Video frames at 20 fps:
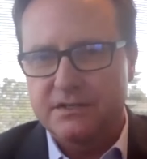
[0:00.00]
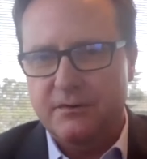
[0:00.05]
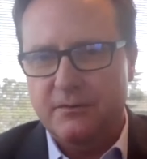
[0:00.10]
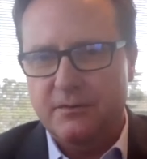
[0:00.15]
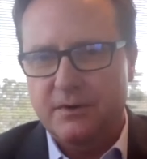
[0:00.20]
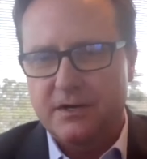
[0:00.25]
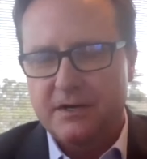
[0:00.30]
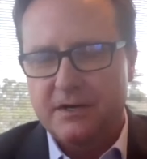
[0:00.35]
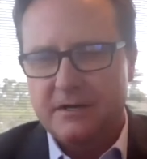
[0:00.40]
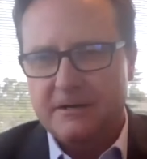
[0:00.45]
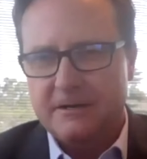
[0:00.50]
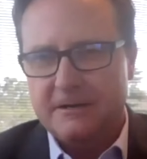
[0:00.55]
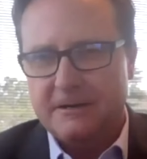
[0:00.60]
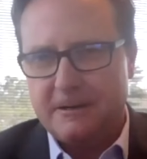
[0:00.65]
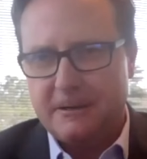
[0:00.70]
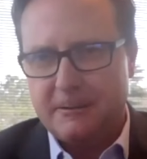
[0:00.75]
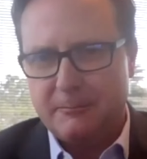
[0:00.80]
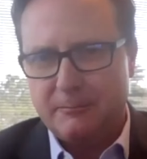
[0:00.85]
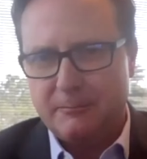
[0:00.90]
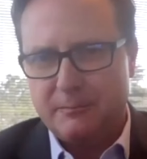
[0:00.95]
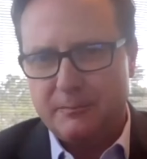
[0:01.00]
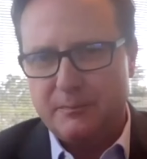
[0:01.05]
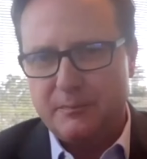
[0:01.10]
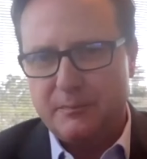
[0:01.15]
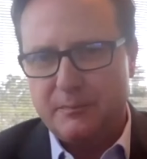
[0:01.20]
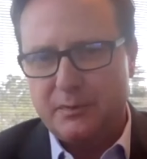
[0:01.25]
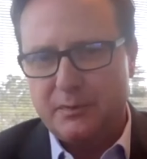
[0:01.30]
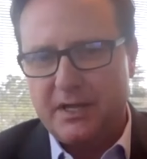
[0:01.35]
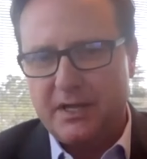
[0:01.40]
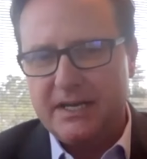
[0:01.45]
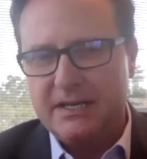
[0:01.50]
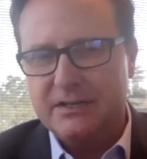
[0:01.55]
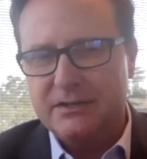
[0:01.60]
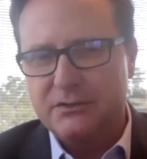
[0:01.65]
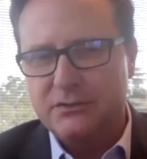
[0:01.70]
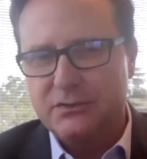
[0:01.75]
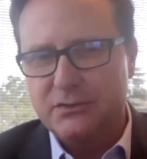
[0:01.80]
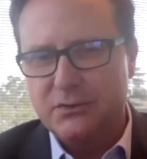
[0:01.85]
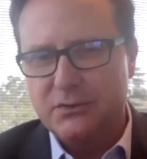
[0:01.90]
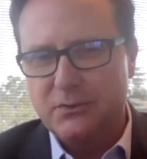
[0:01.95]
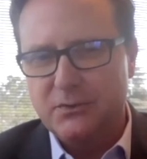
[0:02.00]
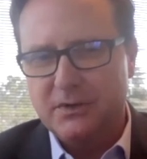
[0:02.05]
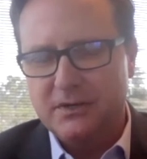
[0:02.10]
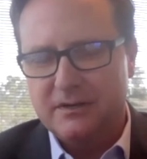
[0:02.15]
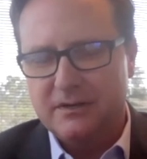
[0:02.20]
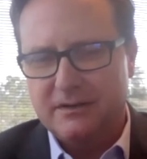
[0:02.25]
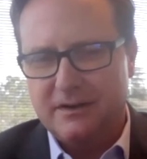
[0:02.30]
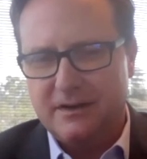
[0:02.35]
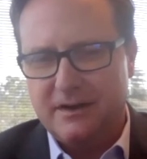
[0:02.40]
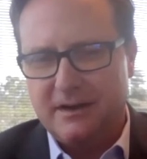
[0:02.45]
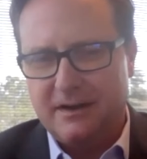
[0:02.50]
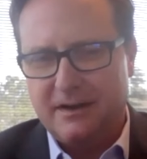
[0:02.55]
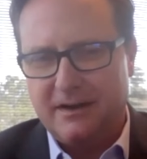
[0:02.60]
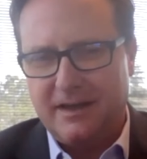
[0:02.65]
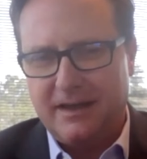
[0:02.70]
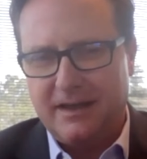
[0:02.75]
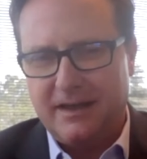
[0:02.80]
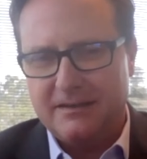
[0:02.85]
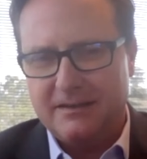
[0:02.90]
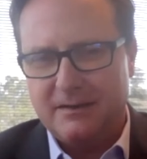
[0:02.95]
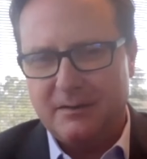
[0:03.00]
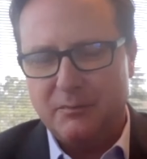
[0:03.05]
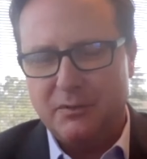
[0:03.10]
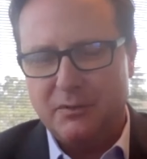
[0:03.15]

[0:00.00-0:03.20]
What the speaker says: So plenty to do and